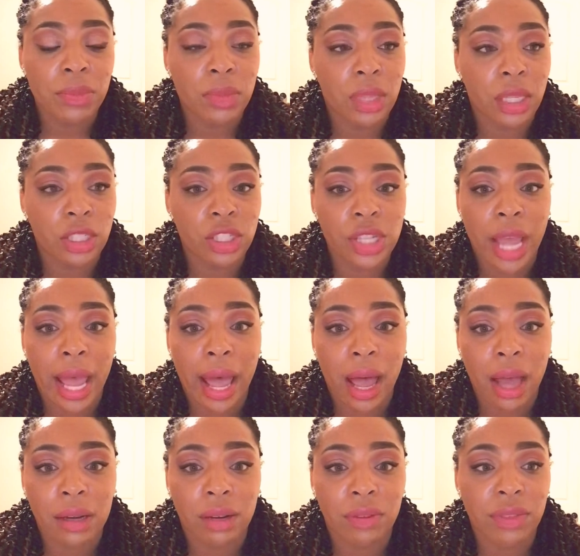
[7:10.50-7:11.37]
the
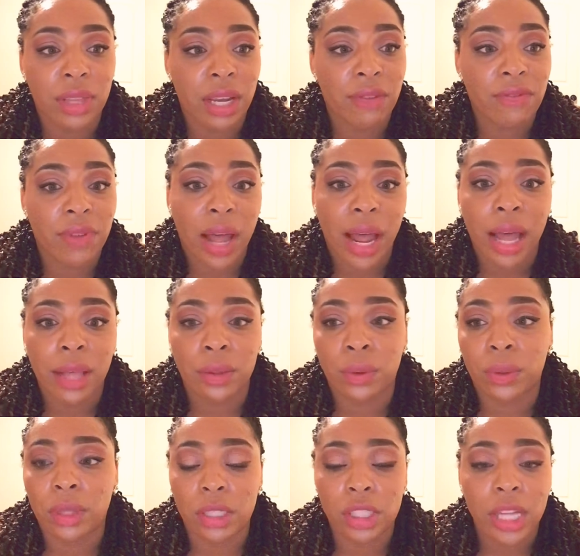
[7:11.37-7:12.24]
child of their
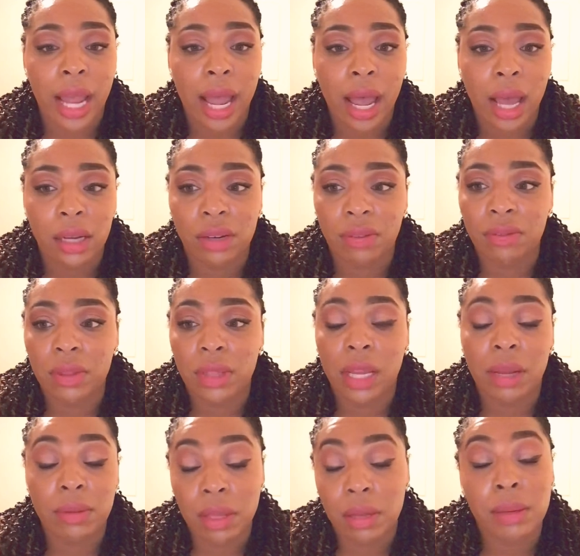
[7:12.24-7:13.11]
father, or
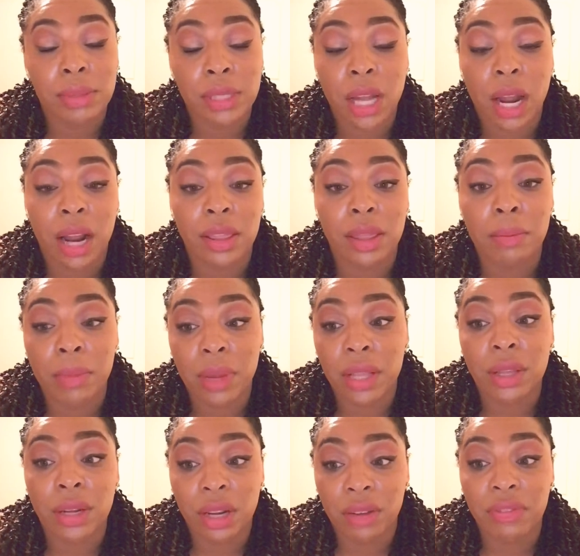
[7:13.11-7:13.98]
the
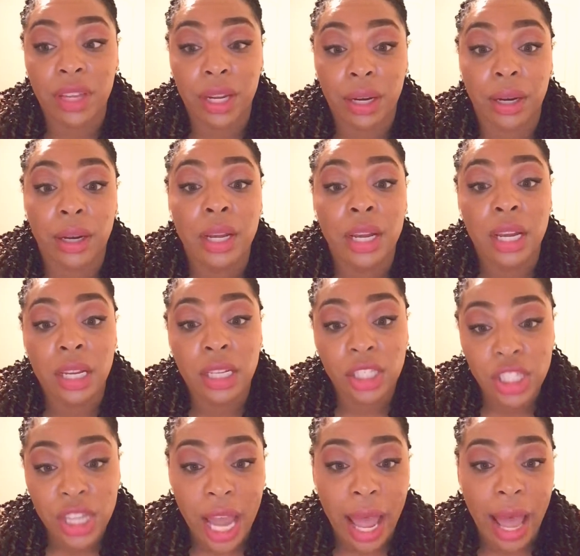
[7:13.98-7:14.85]
mother of their
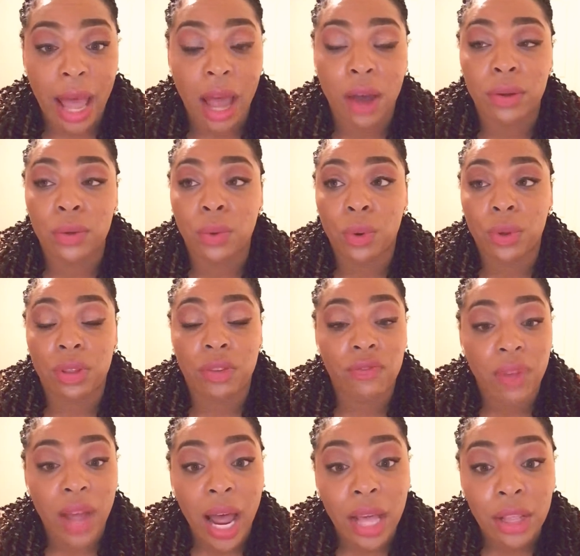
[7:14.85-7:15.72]
child, or the
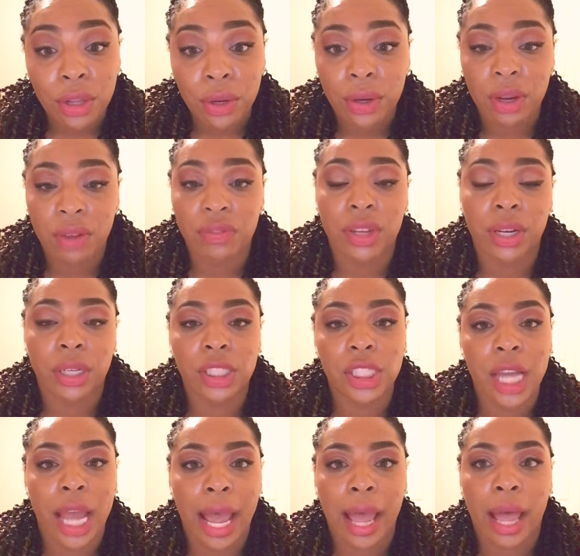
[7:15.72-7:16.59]
father of their
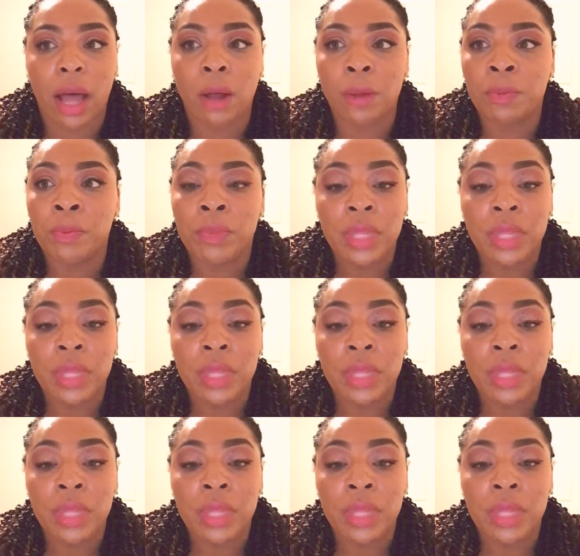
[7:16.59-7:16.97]
child.